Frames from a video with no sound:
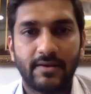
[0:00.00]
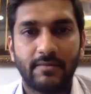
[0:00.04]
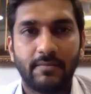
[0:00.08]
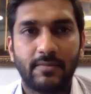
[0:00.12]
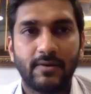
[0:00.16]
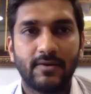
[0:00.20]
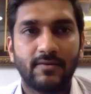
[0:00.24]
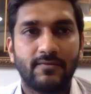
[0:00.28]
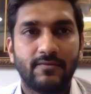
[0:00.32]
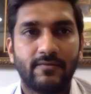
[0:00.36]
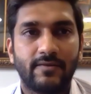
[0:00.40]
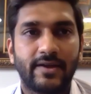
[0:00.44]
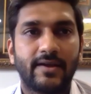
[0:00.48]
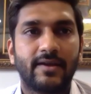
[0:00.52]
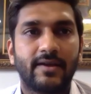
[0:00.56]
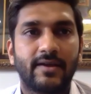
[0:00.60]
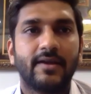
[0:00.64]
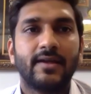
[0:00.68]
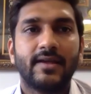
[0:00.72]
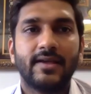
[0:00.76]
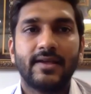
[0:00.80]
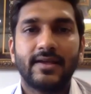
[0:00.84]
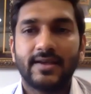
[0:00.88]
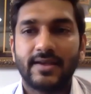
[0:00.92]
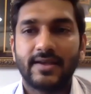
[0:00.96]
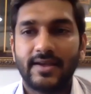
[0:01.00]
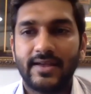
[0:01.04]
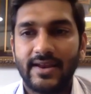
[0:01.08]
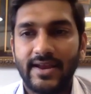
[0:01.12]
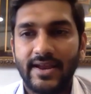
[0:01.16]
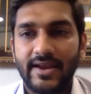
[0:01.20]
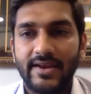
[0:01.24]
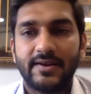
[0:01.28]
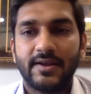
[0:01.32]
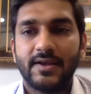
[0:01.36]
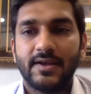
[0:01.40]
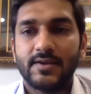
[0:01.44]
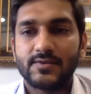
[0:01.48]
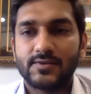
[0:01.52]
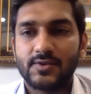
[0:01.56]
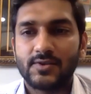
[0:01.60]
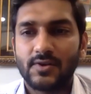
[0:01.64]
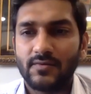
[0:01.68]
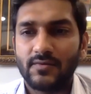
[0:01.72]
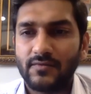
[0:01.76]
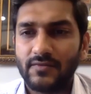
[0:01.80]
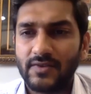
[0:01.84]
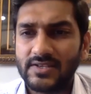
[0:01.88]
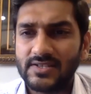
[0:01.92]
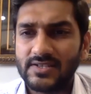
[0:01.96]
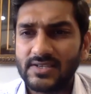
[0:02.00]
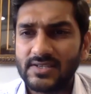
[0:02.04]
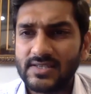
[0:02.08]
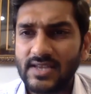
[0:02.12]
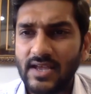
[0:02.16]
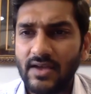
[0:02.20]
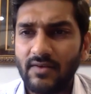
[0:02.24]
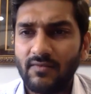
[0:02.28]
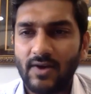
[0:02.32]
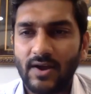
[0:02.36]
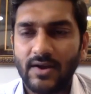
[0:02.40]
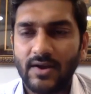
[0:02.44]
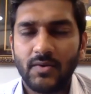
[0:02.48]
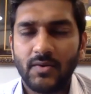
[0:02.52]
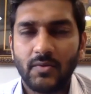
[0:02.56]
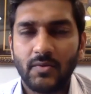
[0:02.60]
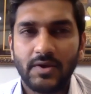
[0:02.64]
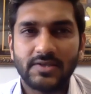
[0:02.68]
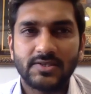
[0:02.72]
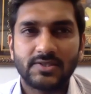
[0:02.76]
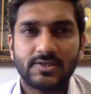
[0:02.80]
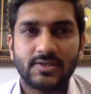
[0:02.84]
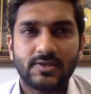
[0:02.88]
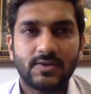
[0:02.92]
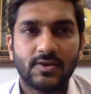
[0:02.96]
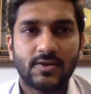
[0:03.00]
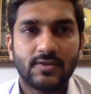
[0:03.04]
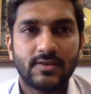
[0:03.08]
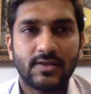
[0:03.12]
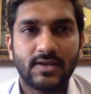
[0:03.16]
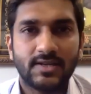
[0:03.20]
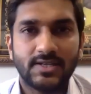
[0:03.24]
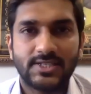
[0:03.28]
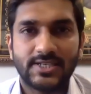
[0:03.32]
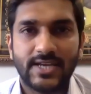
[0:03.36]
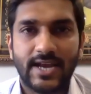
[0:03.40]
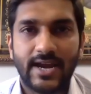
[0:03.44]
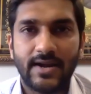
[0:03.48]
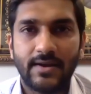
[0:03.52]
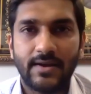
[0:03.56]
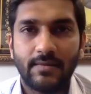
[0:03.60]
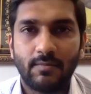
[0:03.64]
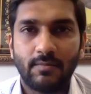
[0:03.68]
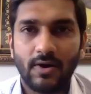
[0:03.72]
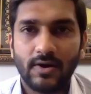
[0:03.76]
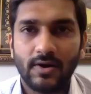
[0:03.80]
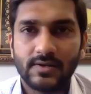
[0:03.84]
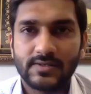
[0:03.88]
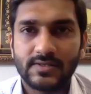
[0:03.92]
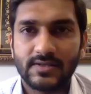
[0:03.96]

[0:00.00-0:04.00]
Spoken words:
Perfect. Great. So we just have one question on the chat box.